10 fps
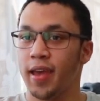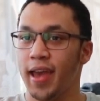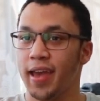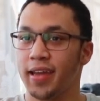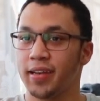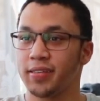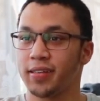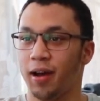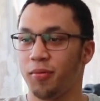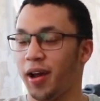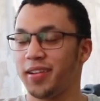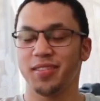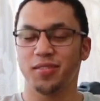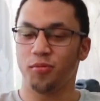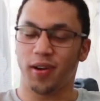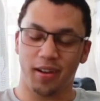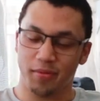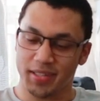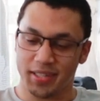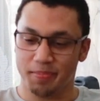and I don't know what I
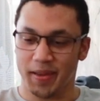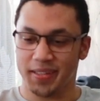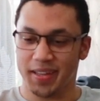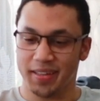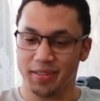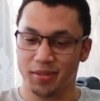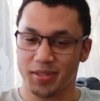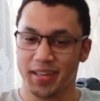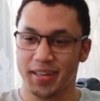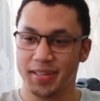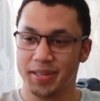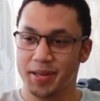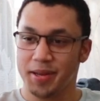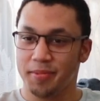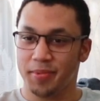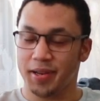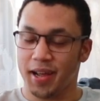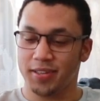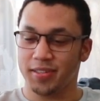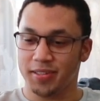was expecting her to say, but
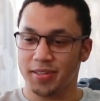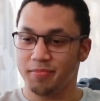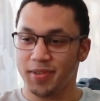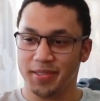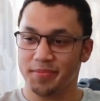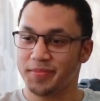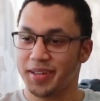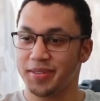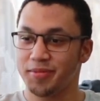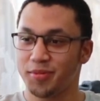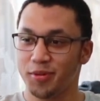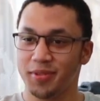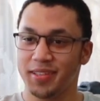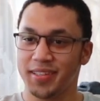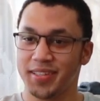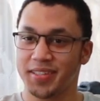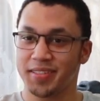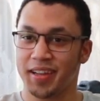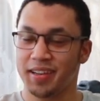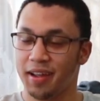I just said, man, I wrote these
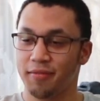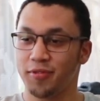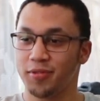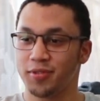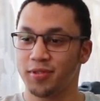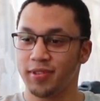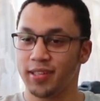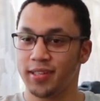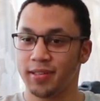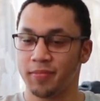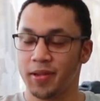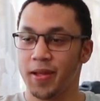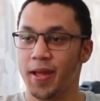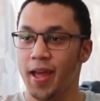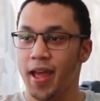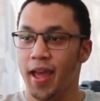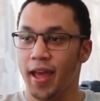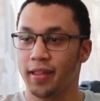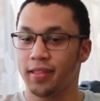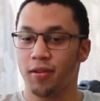and I'd like for you to read them.
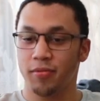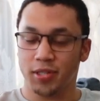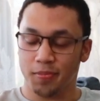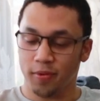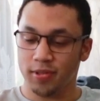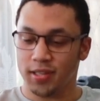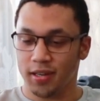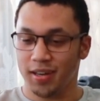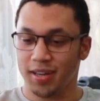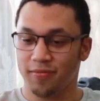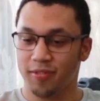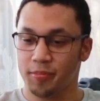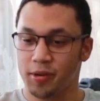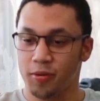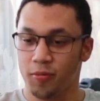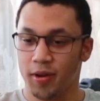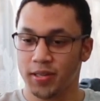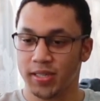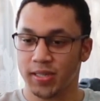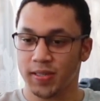And the response I got from her
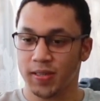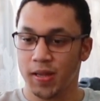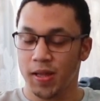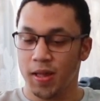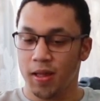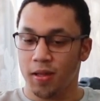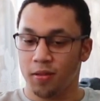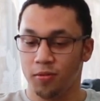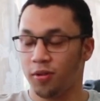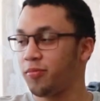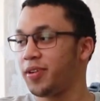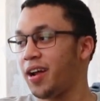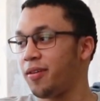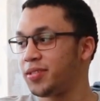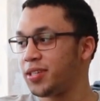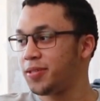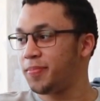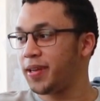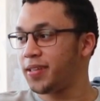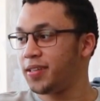was not what I was
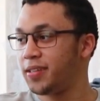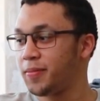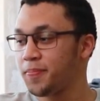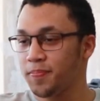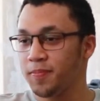expecting.